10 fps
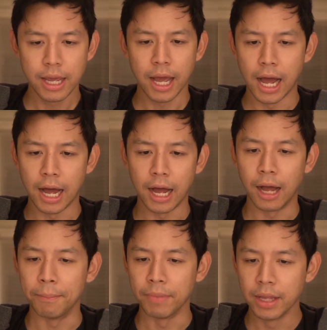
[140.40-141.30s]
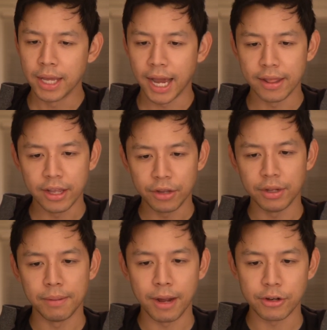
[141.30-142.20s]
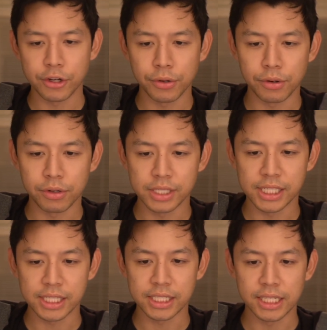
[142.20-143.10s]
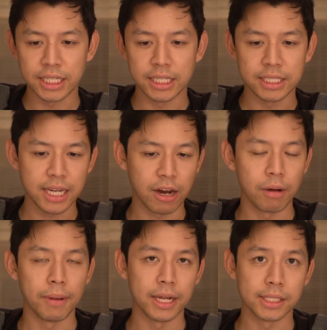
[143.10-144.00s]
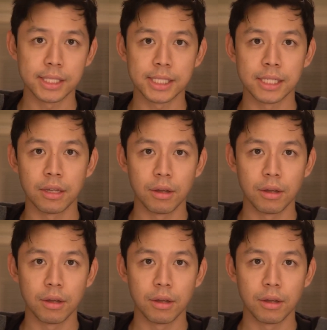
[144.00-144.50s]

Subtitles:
And then you need about 260 gigabytes